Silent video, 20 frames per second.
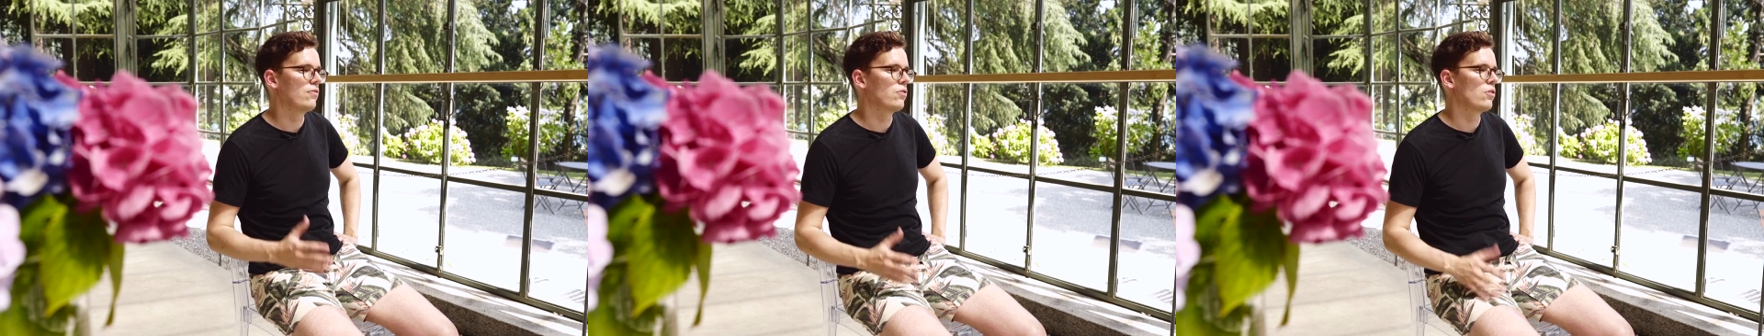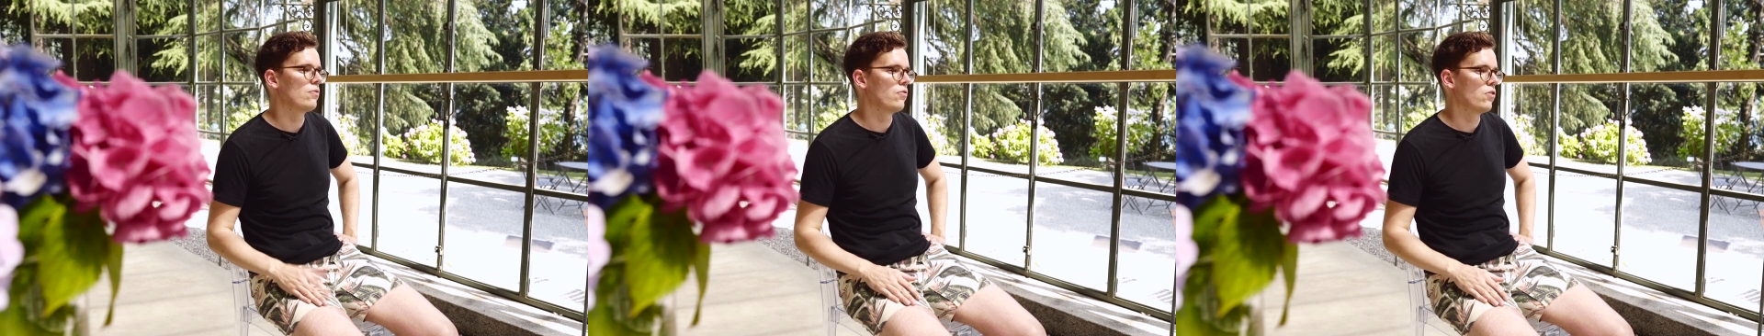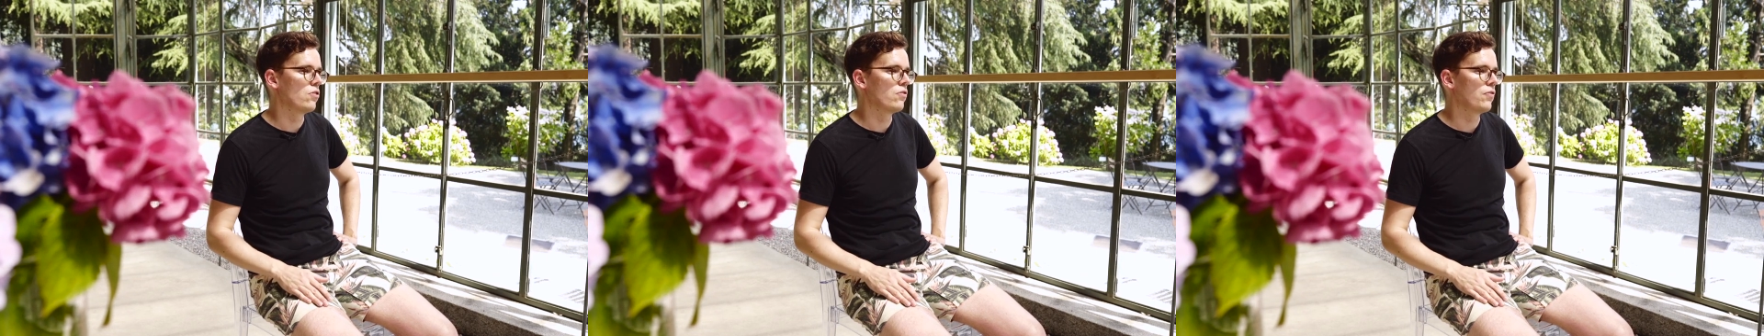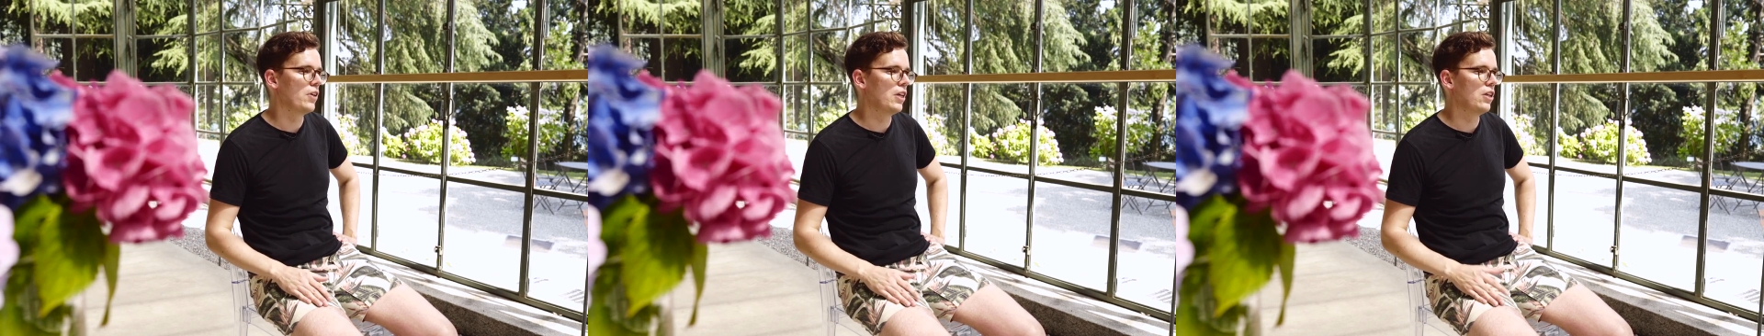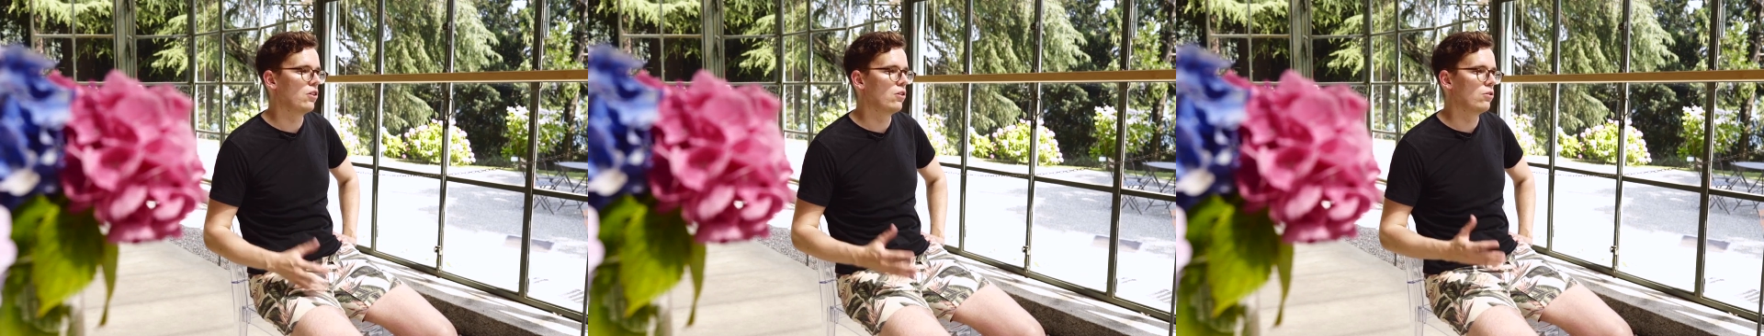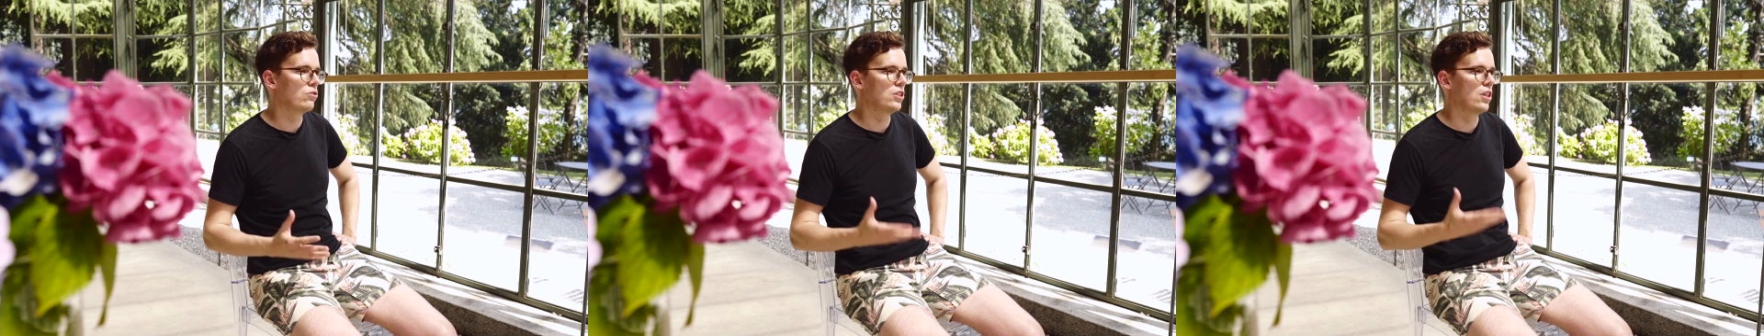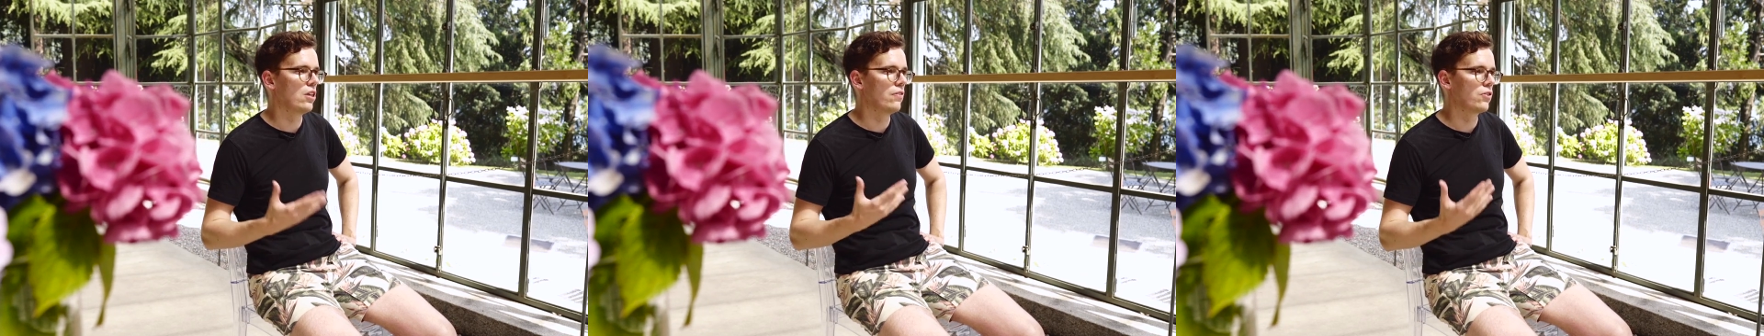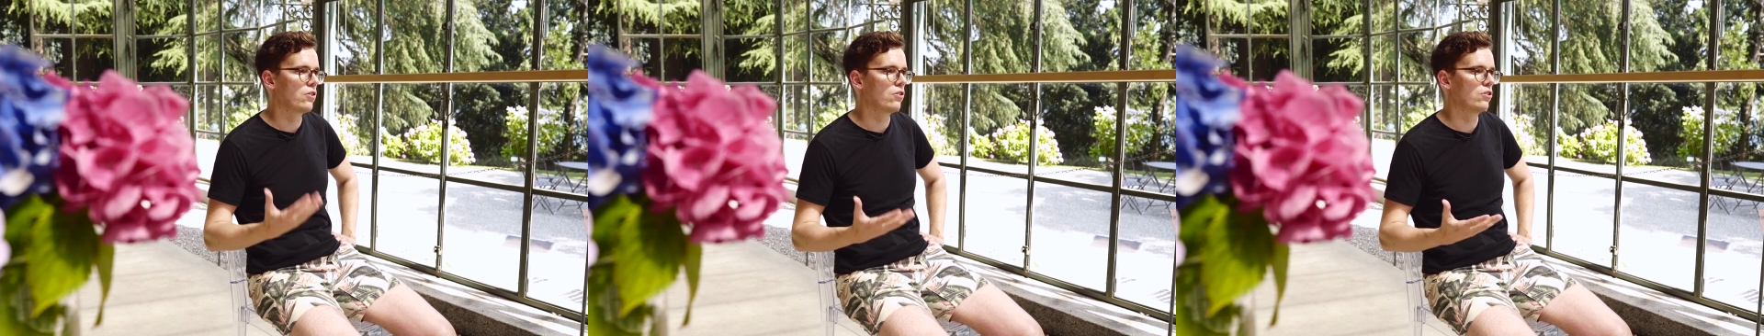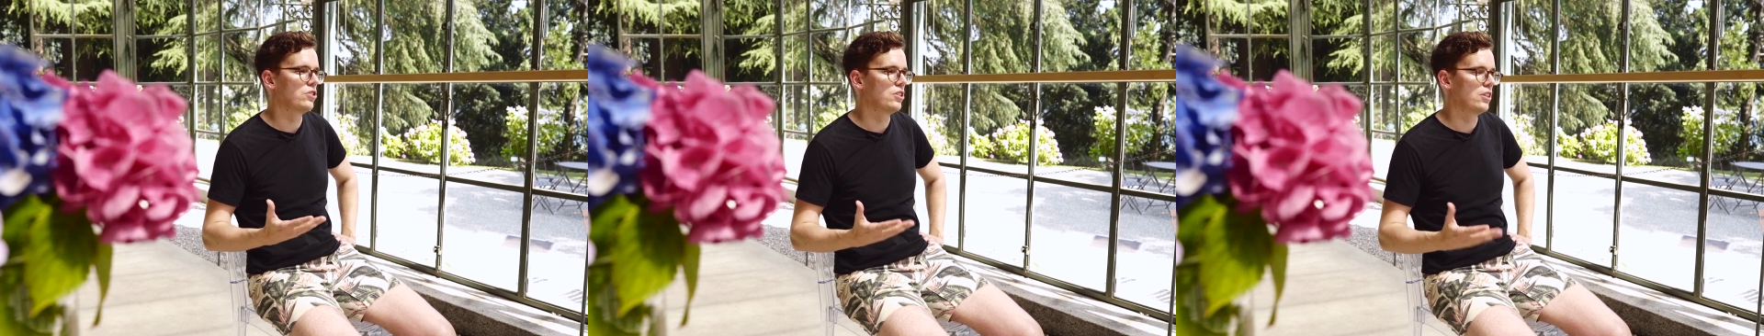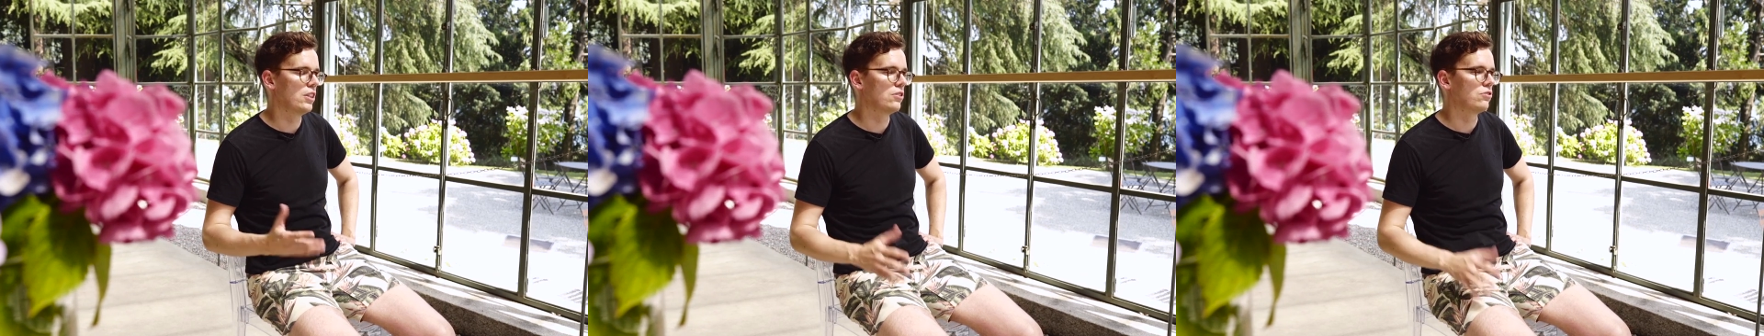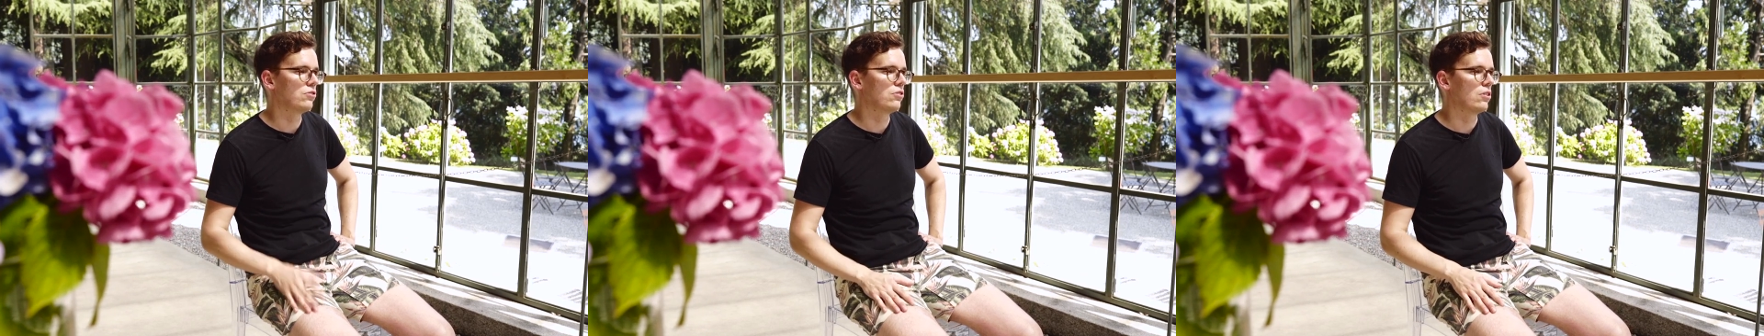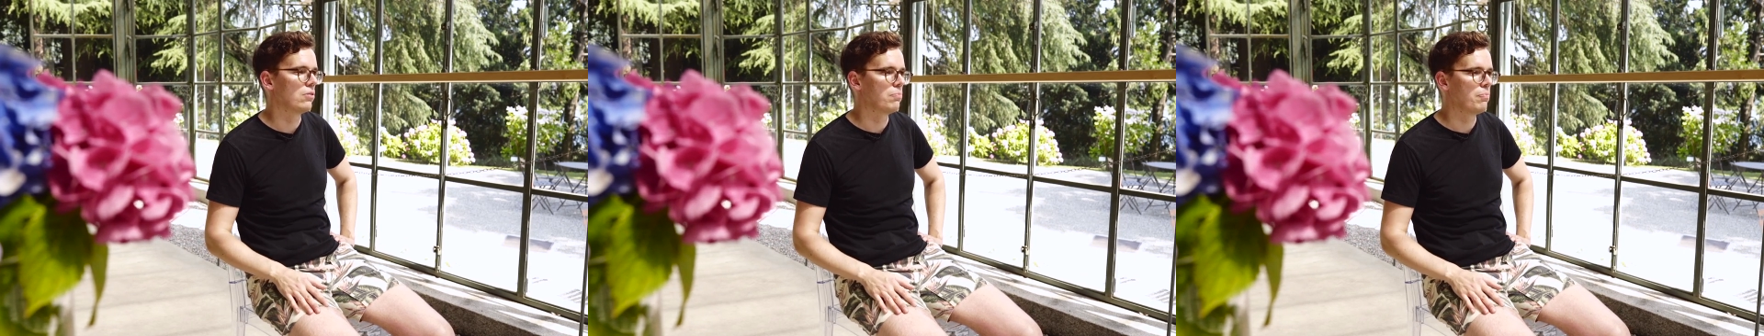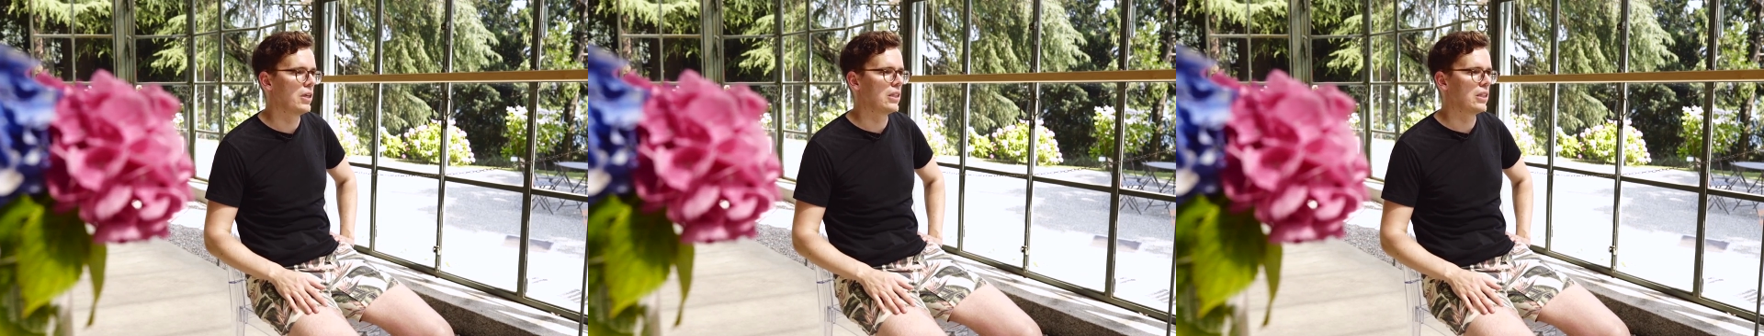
from von Wright, those are of course central,